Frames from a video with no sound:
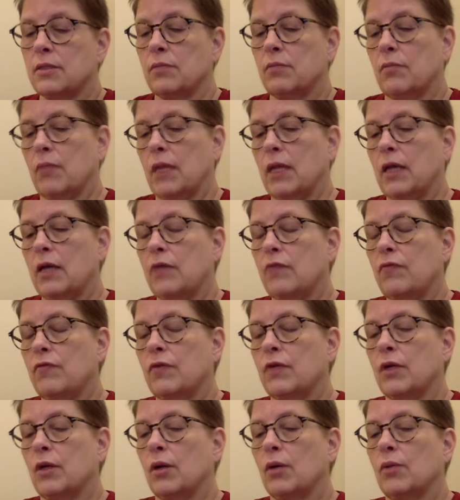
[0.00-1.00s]
may I free
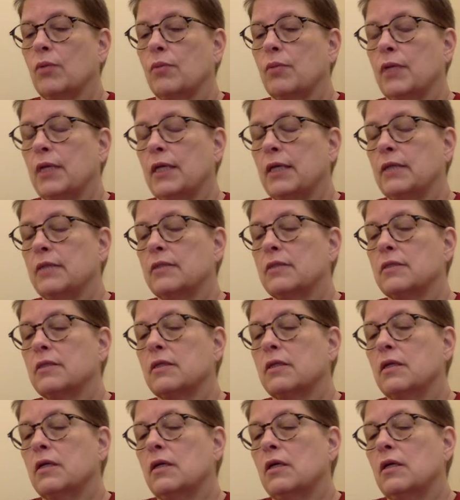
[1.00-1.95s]
all beings.